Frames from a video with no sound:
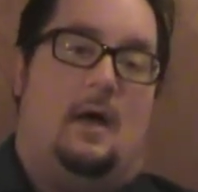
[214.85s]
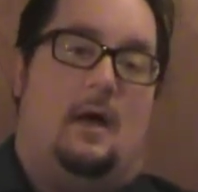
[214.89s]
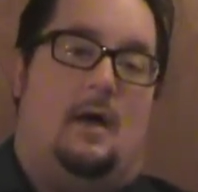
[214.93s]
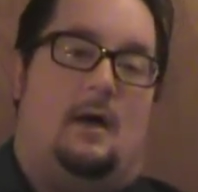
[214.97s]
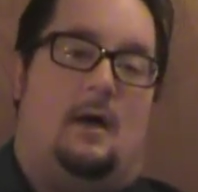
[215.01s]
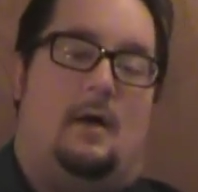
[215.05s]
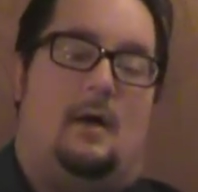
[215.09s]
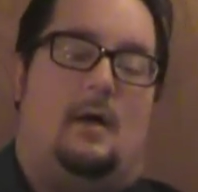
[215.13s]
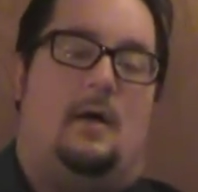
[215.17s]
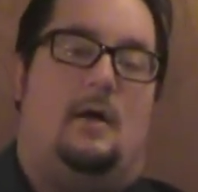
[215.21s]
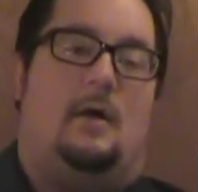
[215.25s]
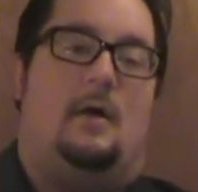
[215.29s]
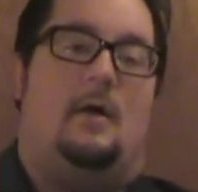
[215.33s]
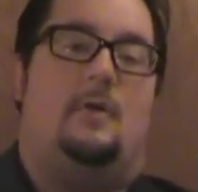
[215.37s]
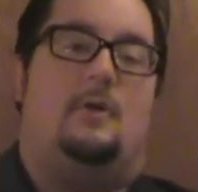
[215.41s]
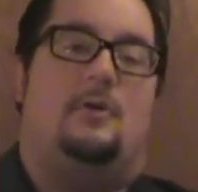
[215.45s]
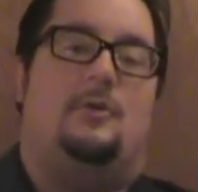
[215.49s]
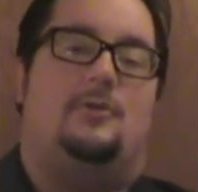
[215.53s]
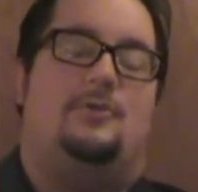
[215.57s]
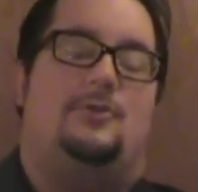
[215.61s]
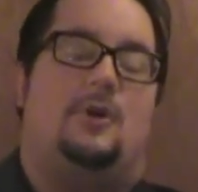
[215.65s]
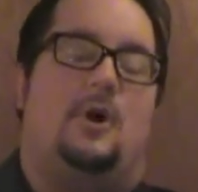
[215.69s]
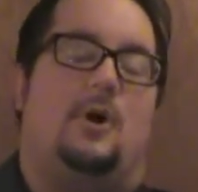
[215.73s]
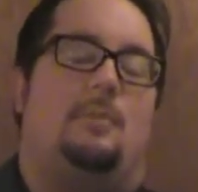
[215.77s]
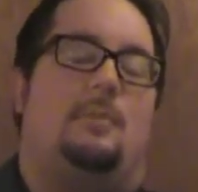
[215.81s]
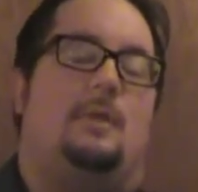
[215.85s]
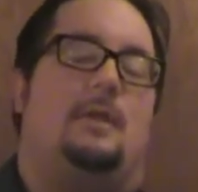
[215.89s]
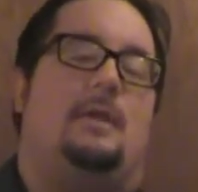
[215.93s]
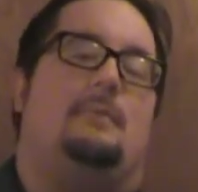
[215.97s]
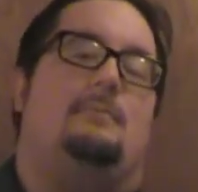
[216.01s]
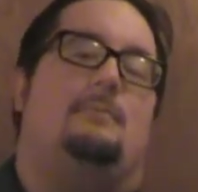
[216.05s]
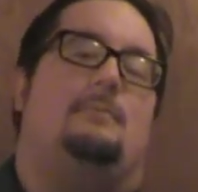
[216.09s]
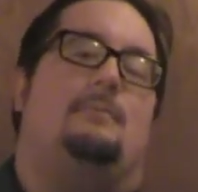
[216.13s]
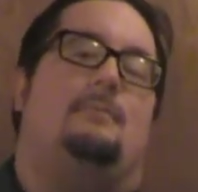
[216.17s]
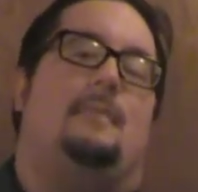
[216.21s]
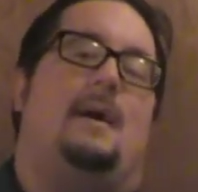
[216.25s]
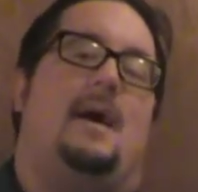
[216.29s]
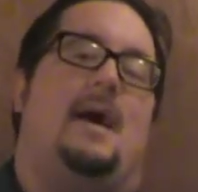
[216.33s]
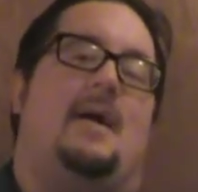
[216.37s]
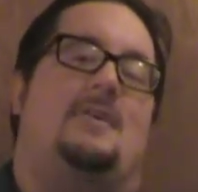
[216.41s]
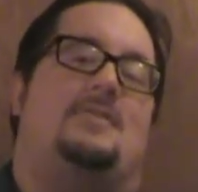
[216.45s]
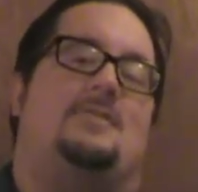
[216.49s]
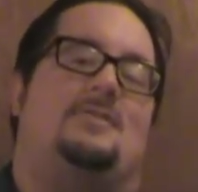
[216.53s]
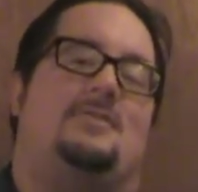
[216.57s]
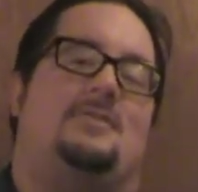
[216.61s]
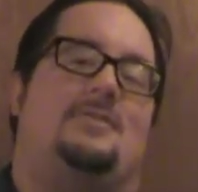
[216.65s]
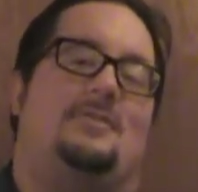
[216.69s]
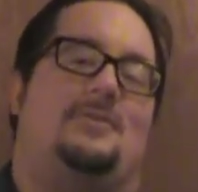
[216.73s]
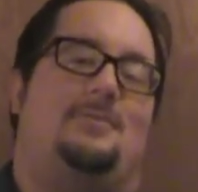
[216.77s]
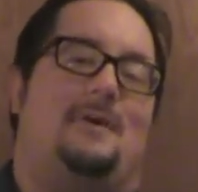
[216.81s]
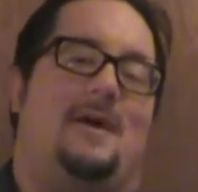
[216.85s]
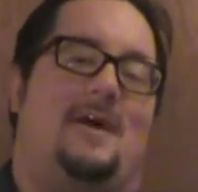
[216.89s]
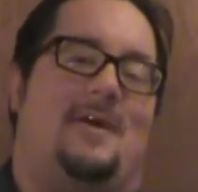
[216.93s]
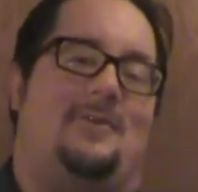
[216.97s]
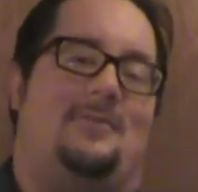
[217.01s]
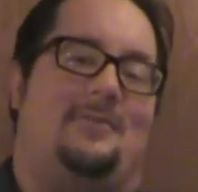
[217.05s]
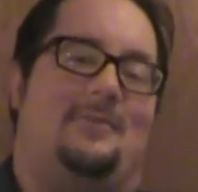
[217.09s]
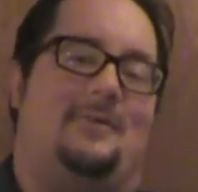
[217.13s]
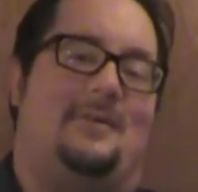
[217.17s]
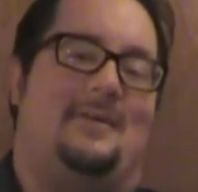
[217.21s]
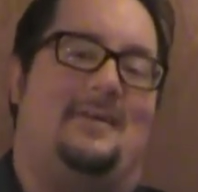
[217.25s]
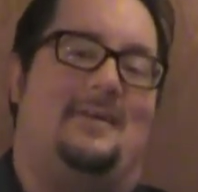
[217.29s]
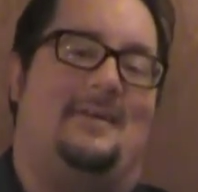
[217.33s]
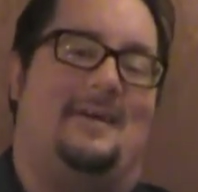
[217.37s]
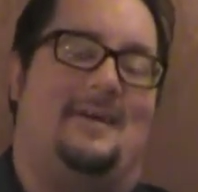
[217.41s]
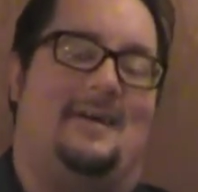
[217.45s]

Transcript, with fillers: Uh, there's so many matches this past week.